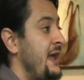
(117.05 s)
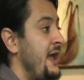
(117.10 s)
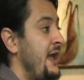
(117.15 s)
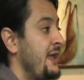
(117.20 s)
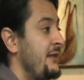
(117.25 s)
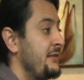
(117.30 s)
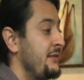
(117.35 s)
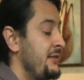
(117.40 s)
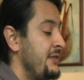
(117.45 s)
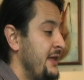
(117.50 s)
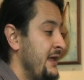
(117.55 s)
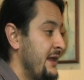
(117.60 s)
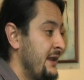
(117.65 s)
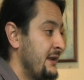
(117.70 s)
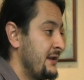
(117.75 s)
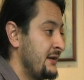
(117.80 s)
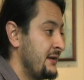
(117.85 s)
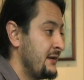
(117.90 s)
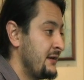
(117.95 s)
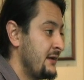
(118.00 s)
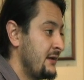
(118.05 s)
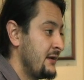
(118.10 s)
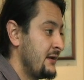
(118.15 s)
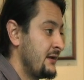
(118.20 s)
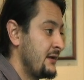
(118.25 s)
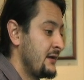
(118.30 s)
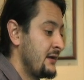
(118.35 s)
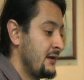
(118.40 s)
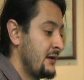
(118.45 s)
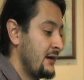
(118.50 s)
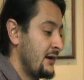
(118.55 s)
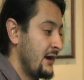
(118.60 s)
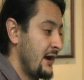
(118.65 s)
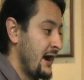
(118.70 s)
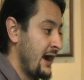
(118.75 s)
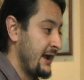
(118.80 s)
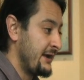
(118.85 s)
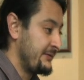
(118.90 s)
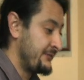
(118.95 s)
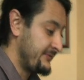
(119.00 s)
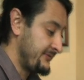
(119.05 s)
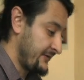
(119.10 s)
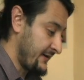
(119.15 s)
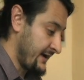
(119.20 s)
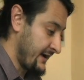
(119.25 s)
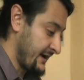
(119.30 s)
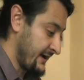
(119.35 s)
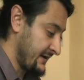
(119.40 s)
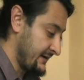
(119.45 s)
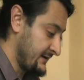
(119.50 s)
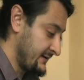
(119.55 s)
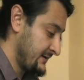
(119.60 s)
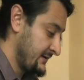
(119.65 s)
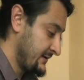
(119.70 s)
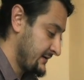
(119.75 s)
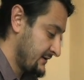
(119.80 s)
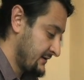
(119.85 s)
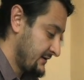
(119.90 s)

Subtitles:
and then I find